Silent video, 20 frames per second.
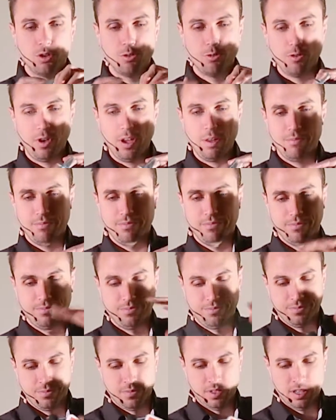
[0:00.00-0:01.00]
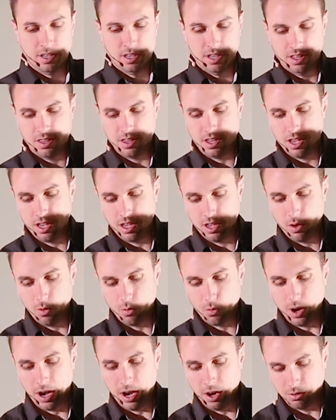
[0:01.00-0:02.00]
fit the
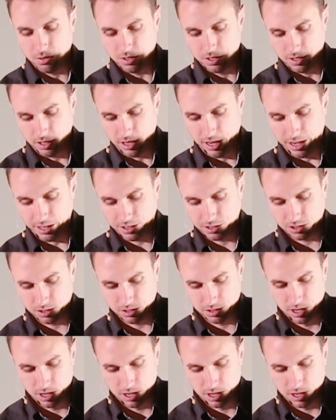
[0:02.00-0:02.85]
round legs.